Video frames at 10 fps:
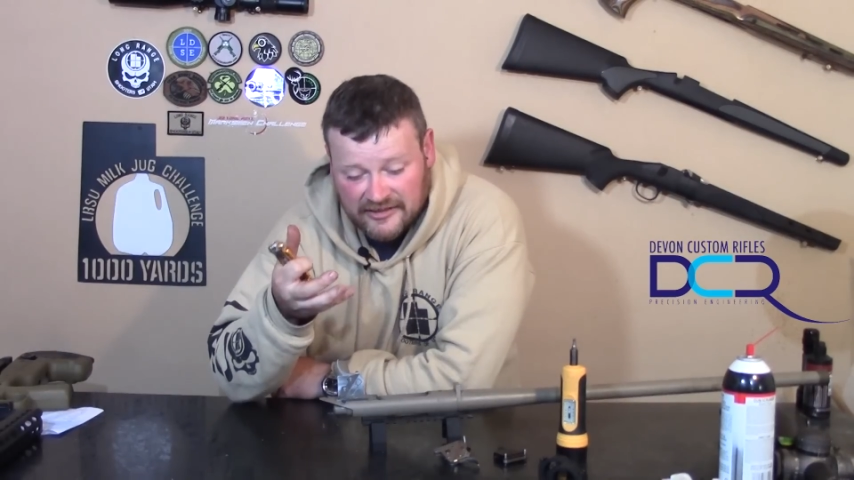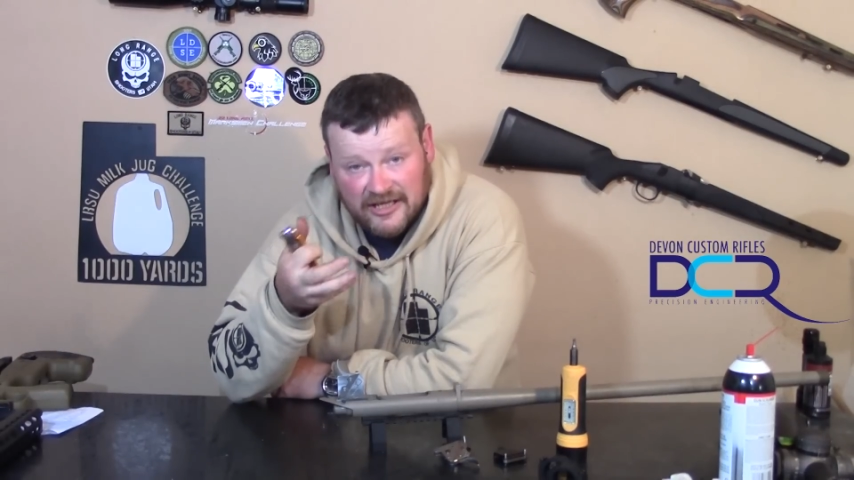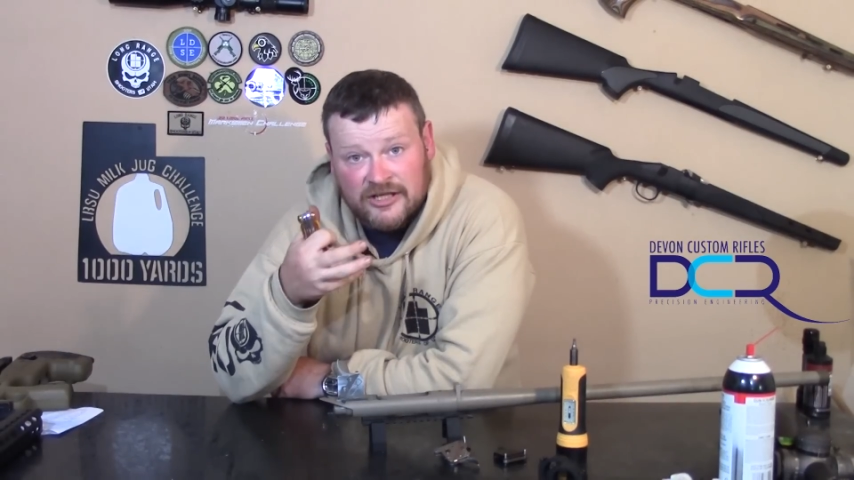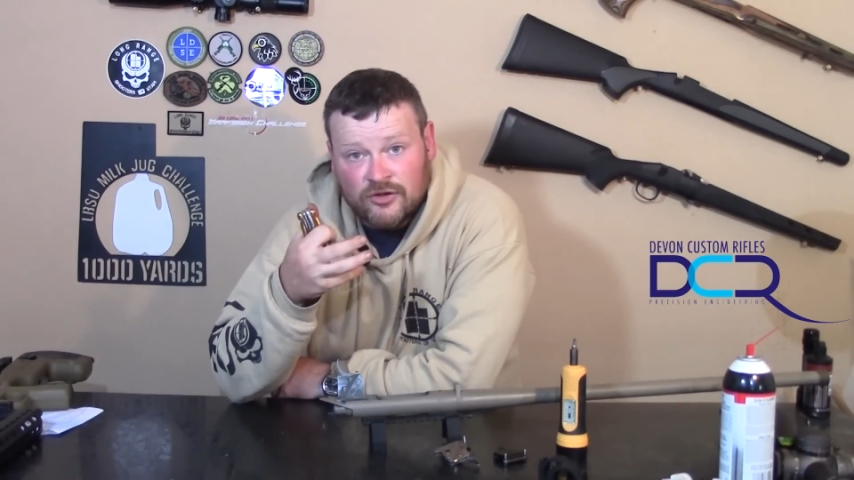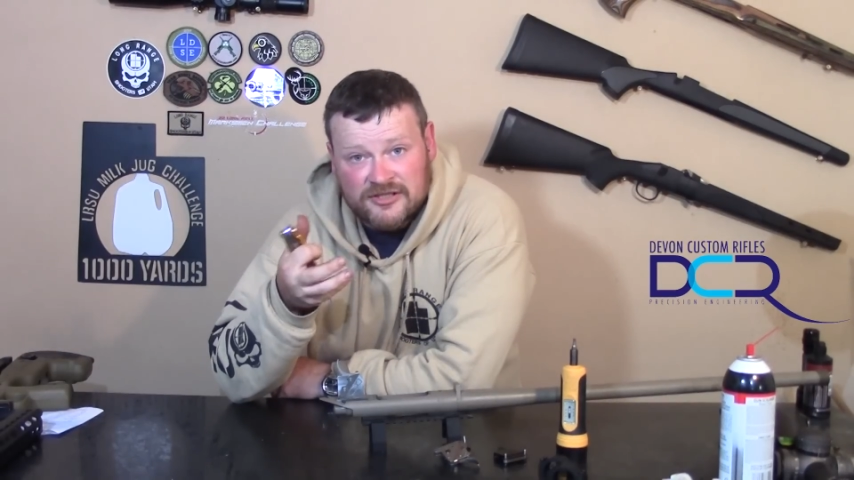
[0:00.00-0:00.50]

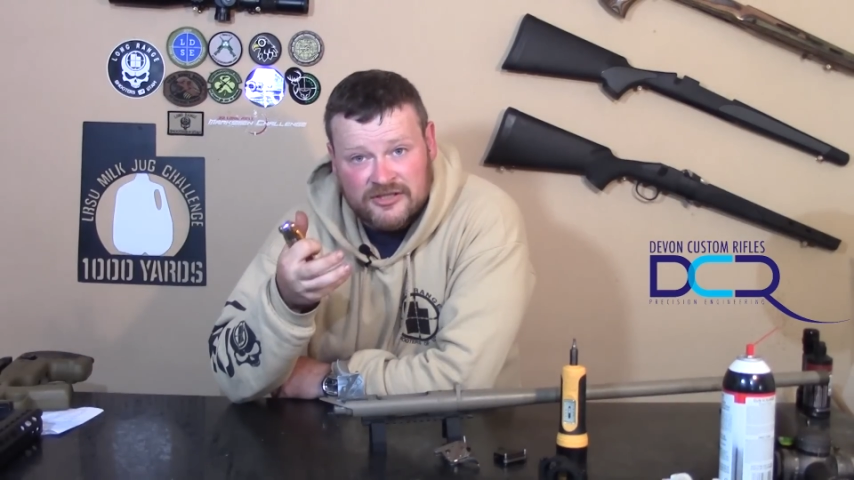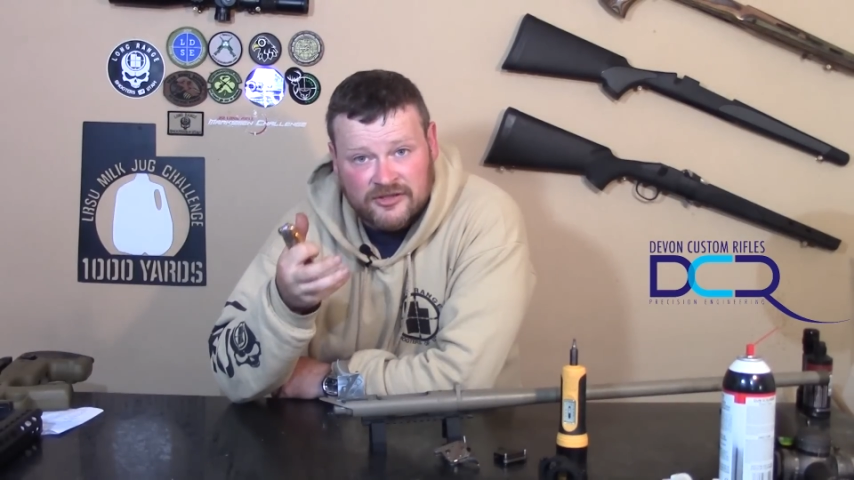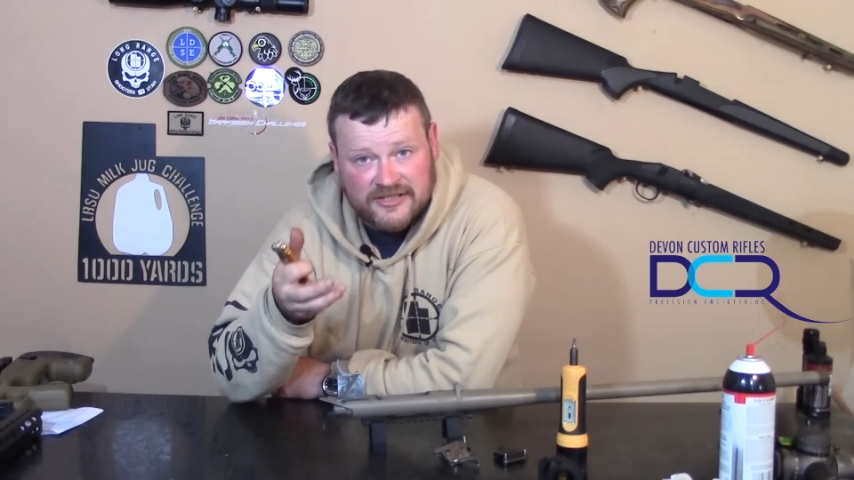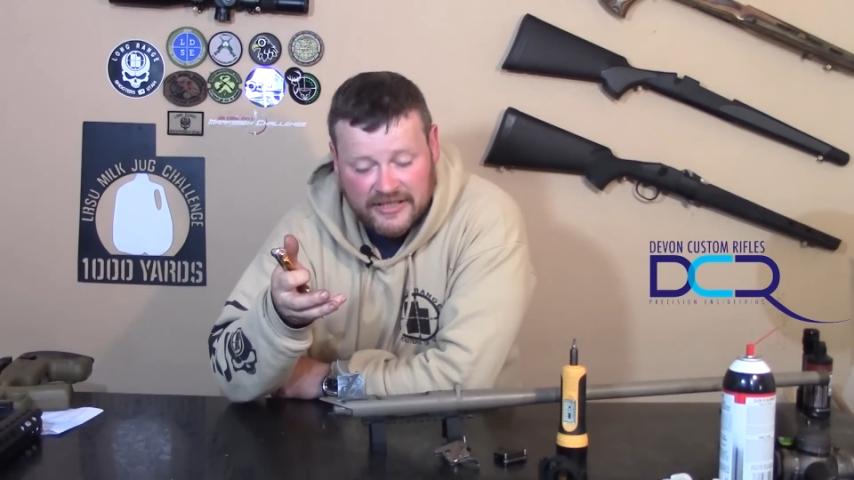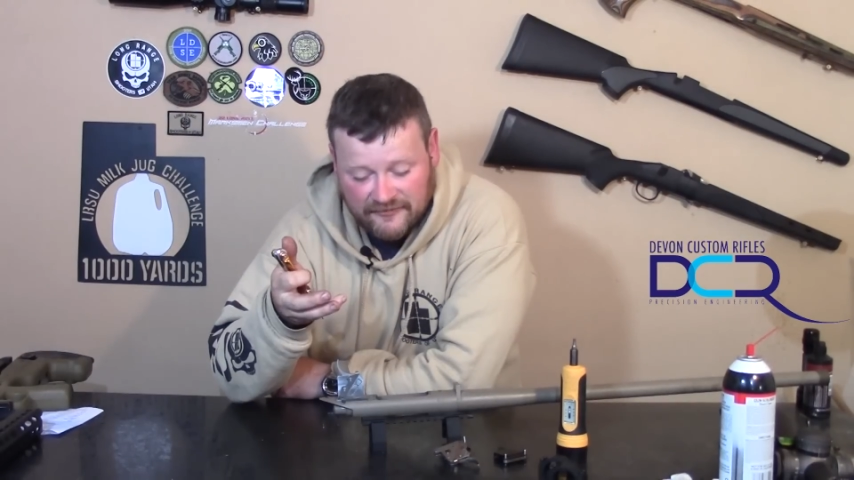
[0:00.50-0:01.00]
then I know it's an
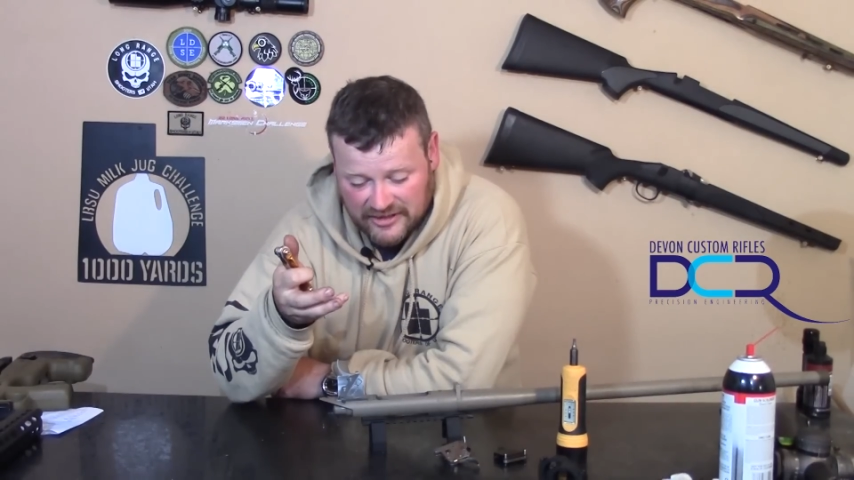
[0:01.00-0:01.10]
unsafe